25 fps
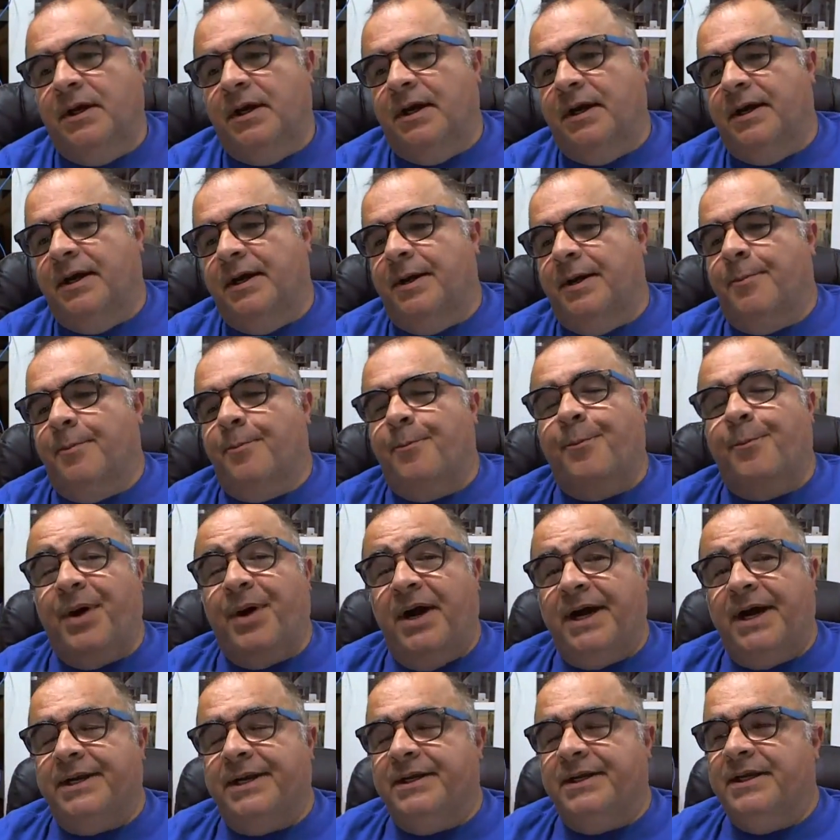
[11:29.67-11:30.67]

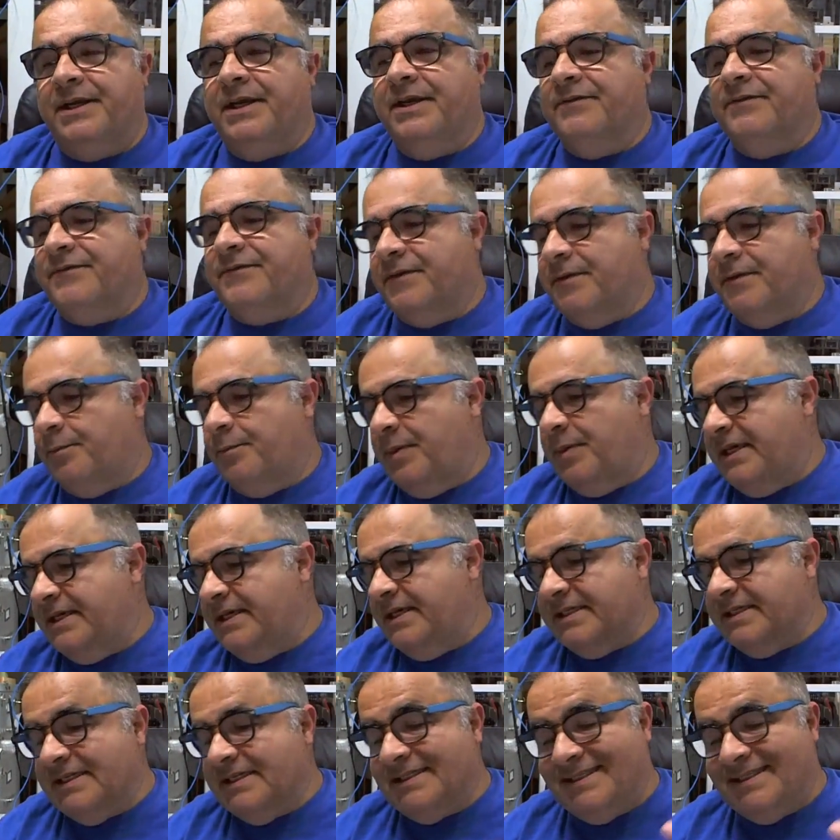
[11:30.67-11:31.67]
But if the
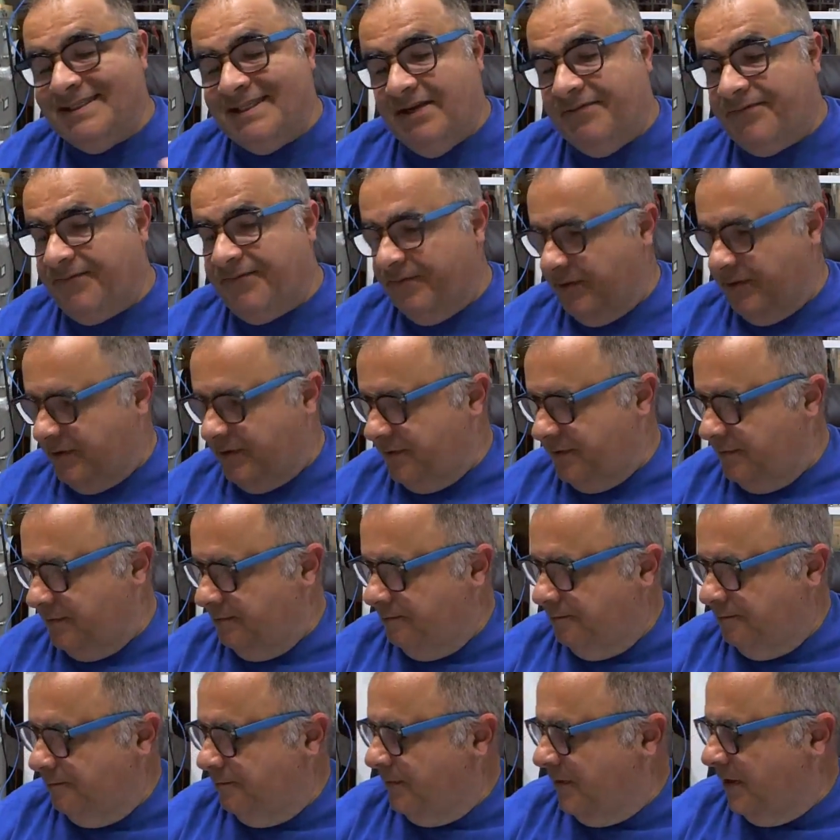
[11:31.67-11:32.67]
piece is different,
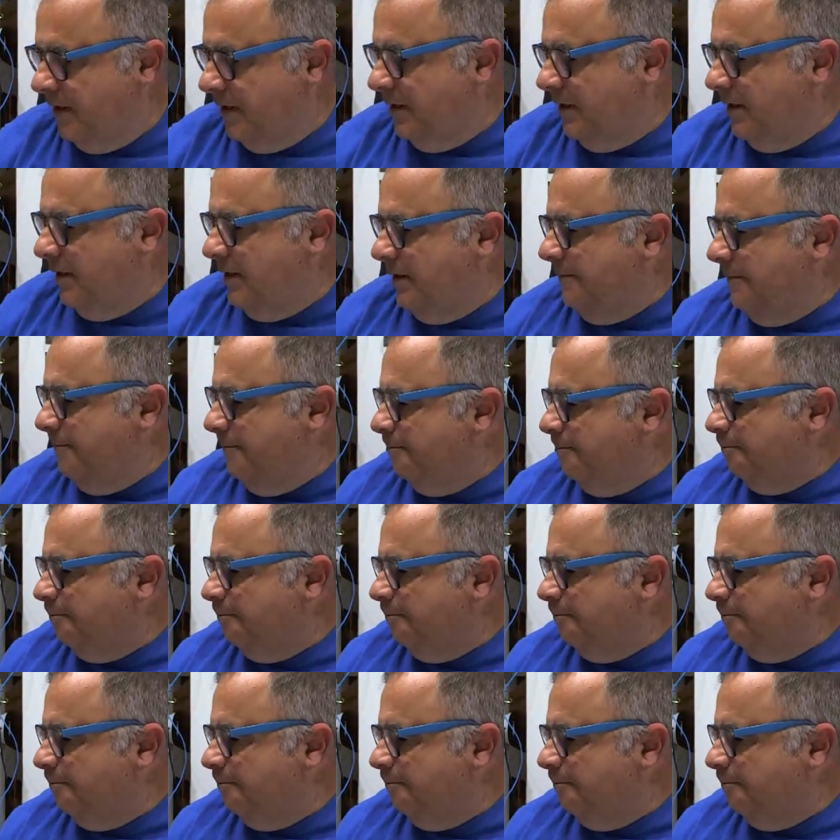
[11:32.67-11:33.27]
then